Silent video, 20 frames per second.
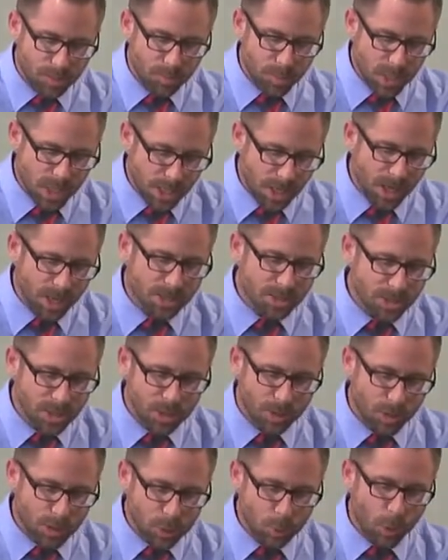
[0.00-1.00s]
Because
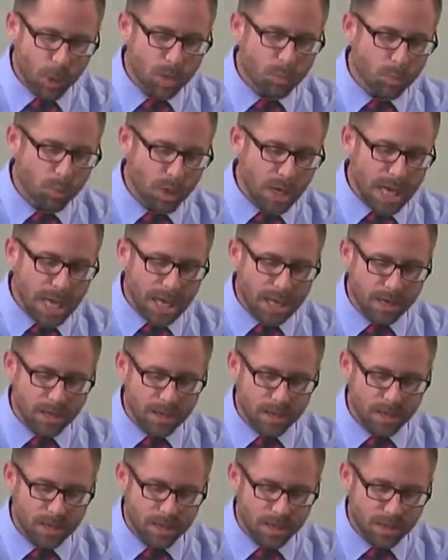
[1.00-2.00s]
there is one bread,
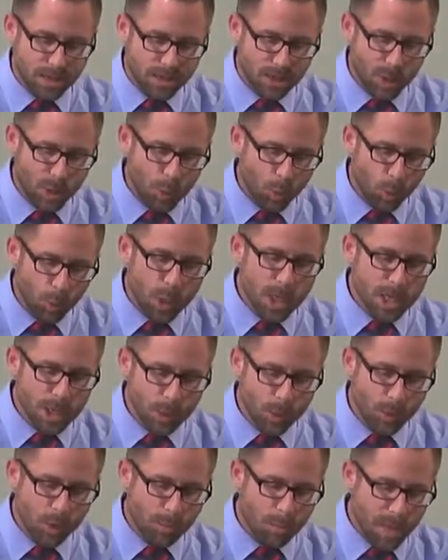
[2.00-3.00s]
we
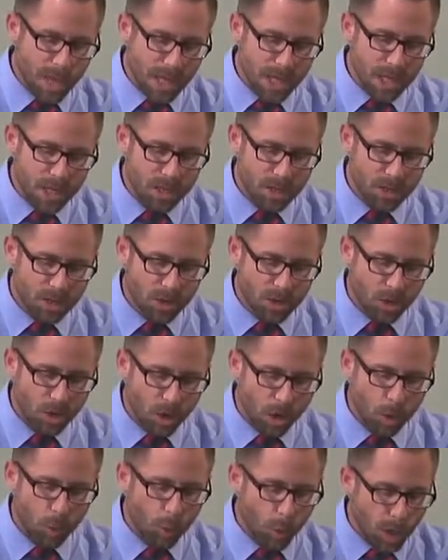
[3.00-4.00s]
who are many
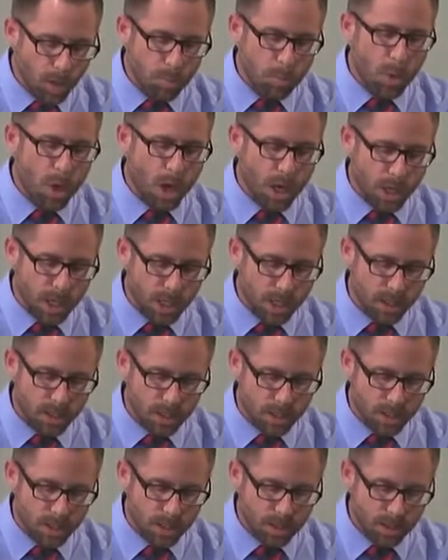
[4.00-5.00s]
are one body,
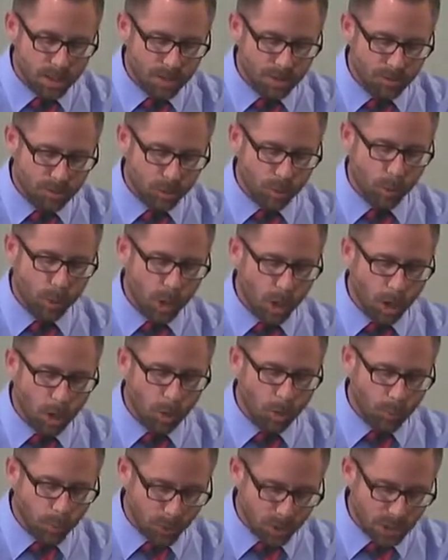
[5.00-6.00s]
for we
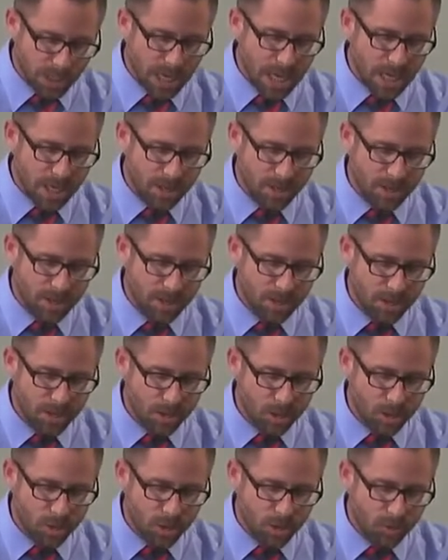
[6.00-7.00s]
all partake
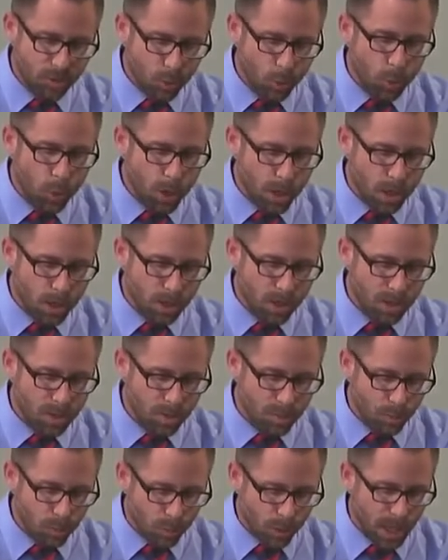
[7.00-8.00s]
of the one
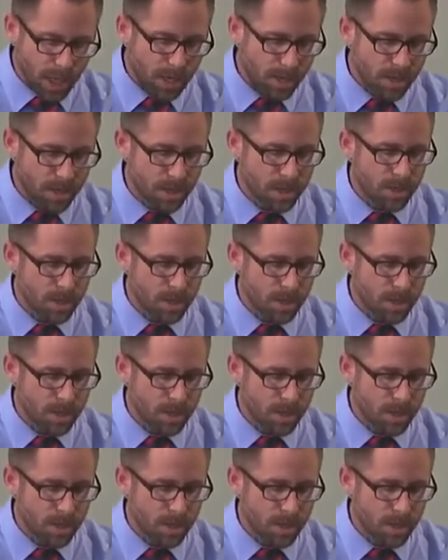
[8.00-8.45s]
bread."